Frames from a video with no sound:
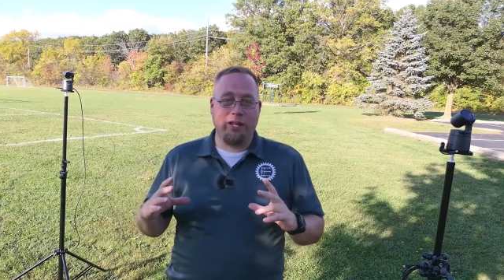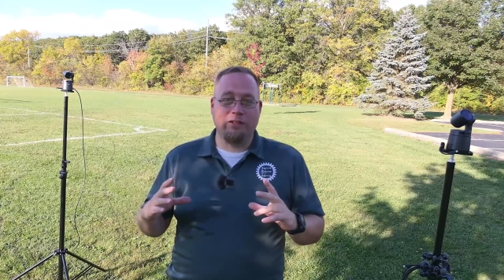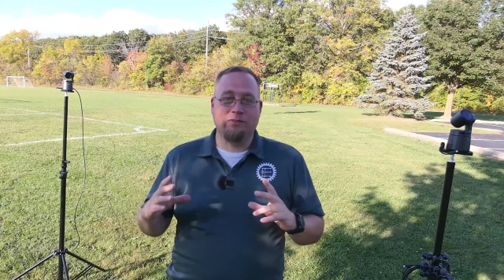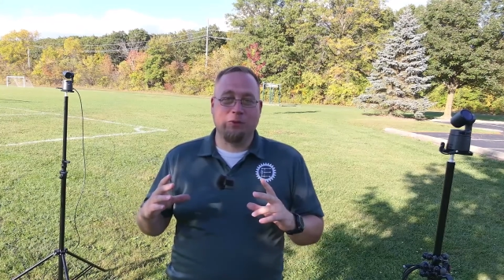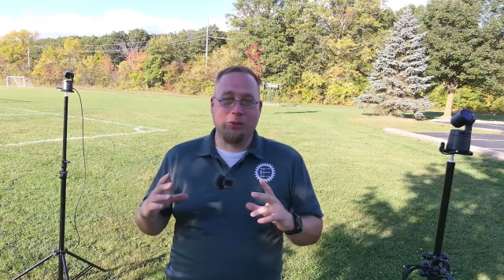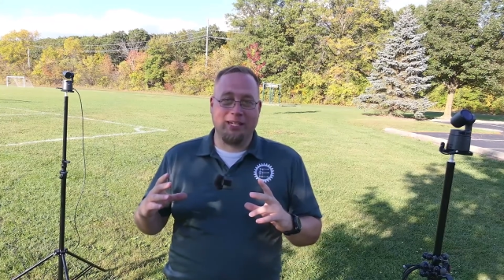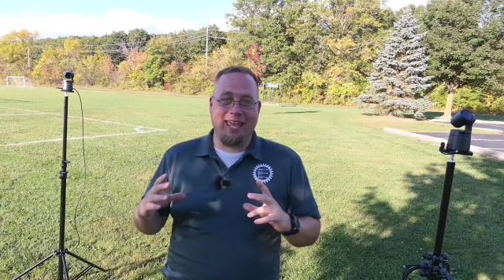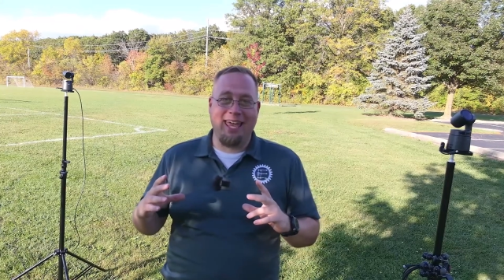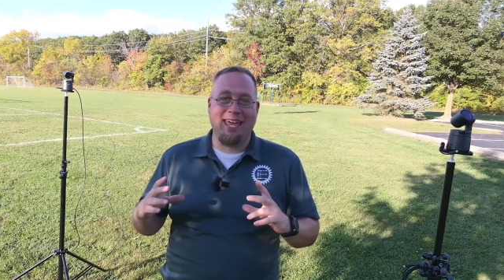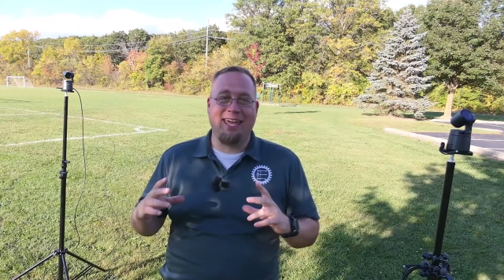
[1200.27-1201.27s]
in
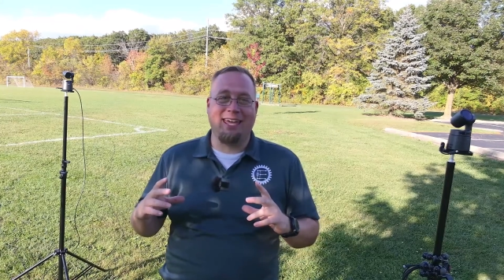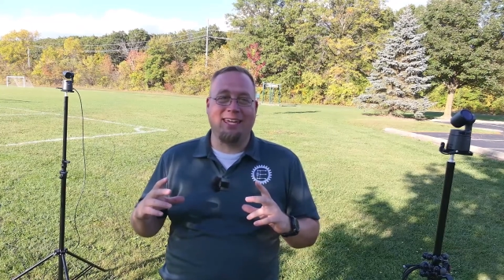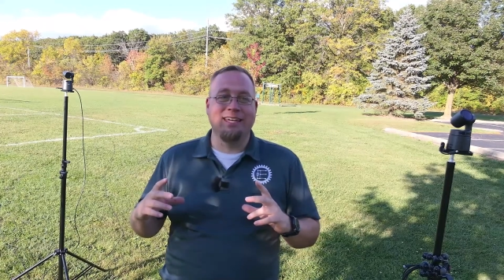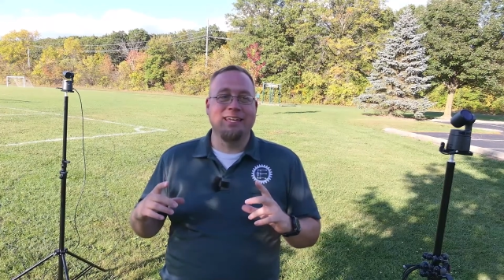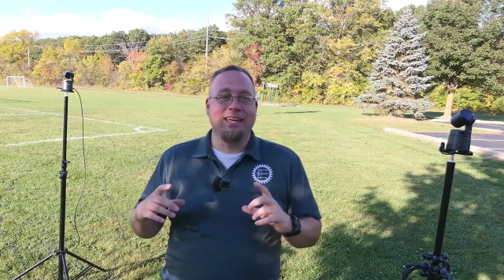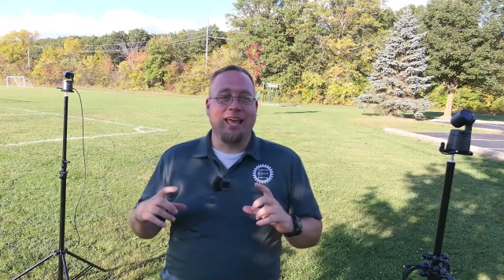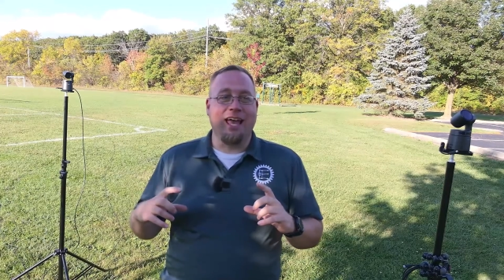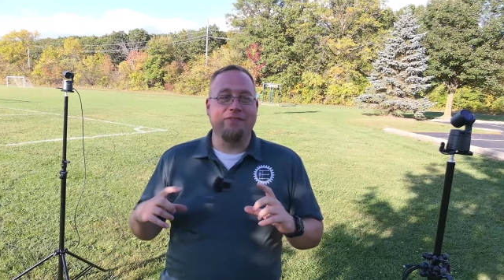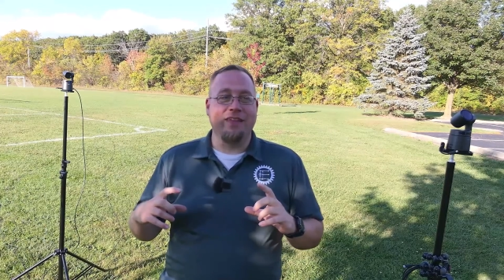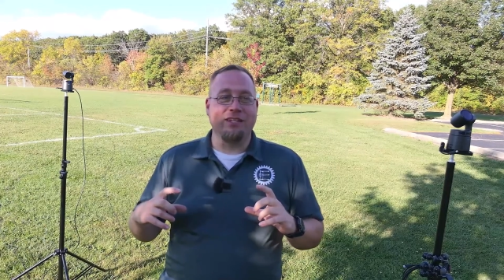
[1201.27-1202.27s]
4K,
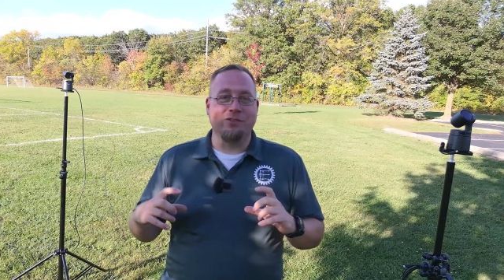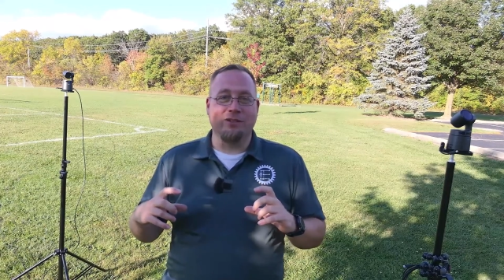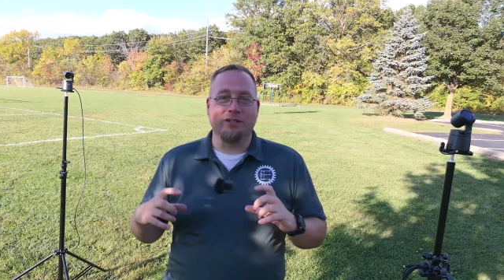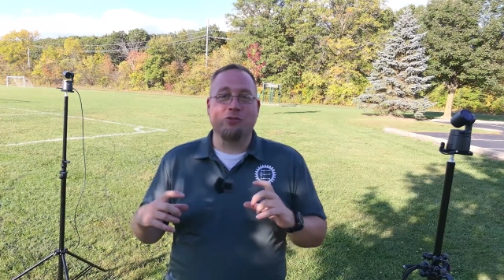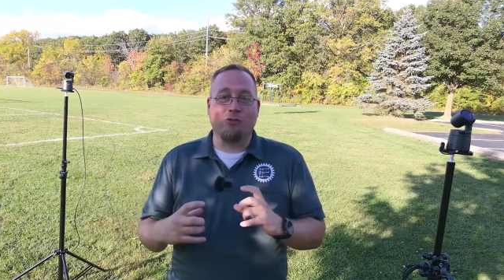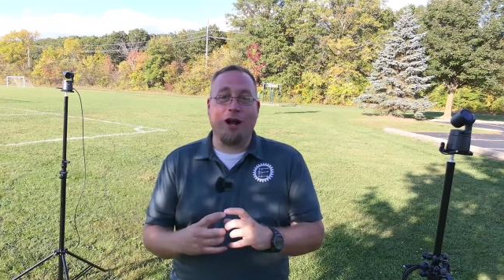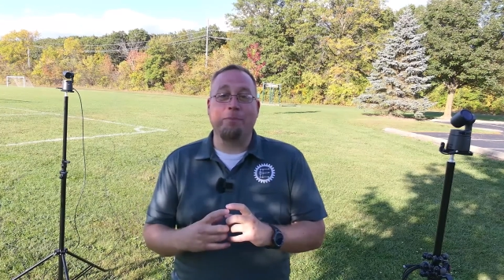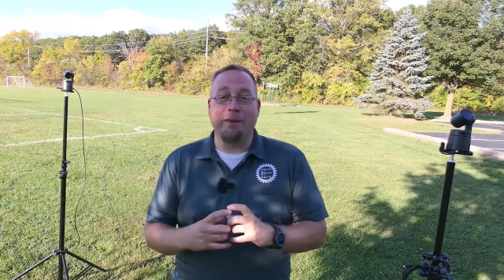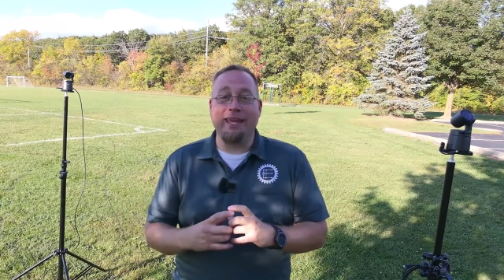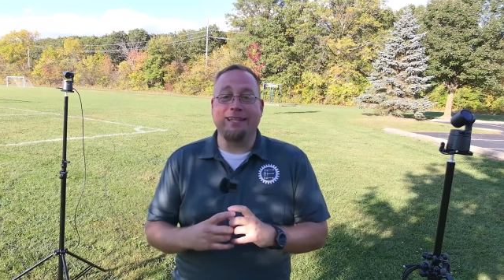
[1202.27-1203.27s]
and then you could
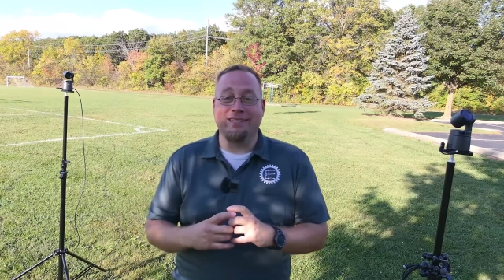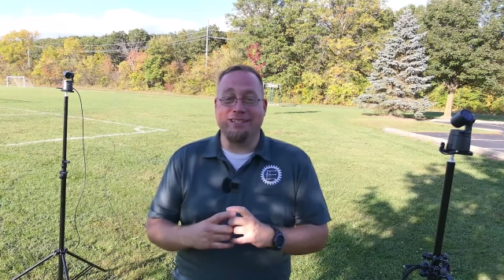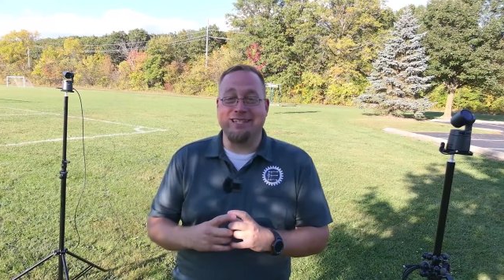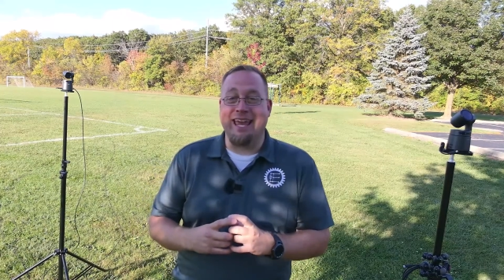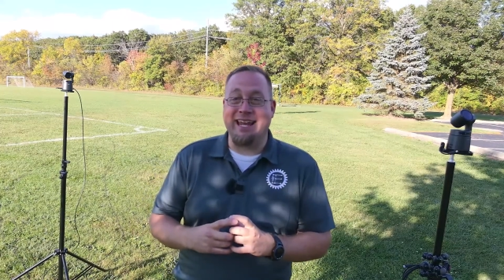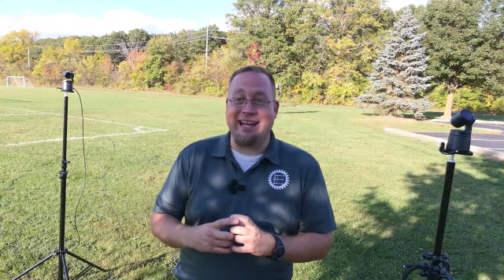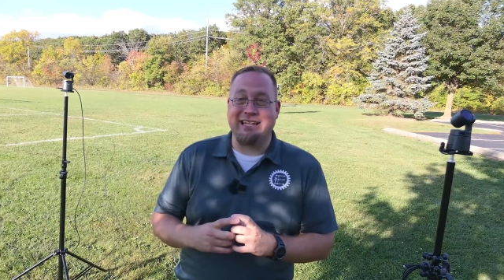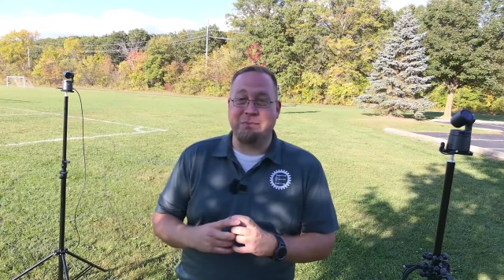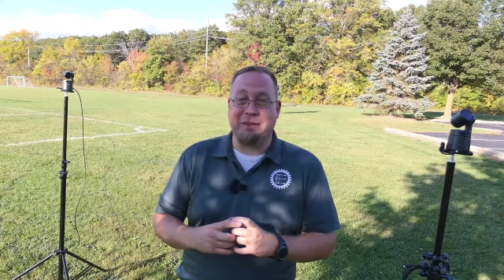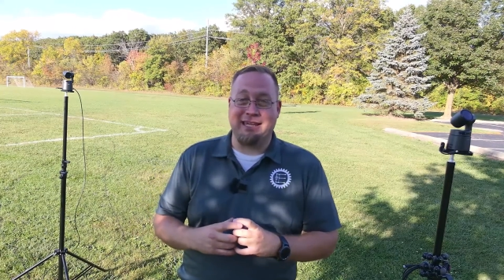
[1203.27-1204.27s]
crop into
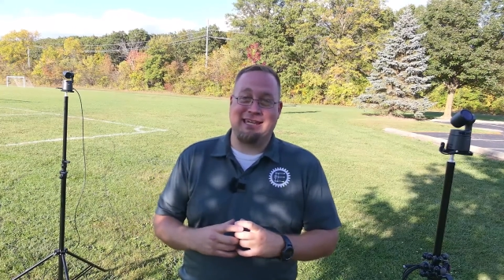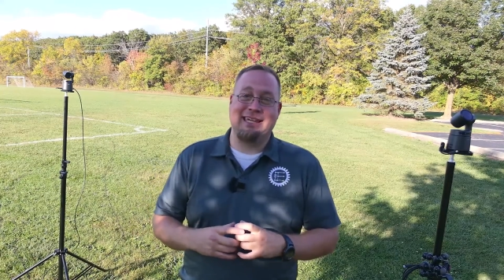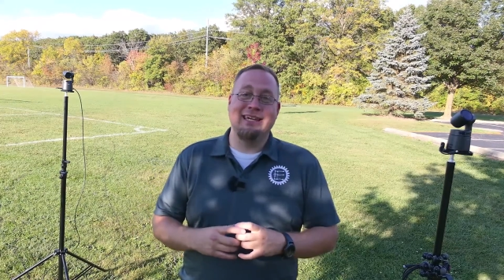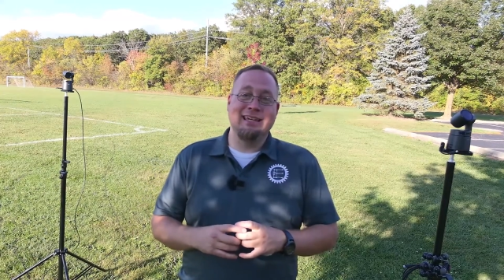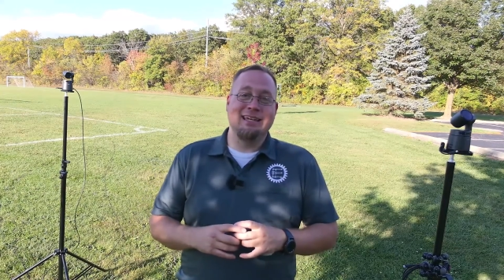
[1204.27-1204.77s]
1080p,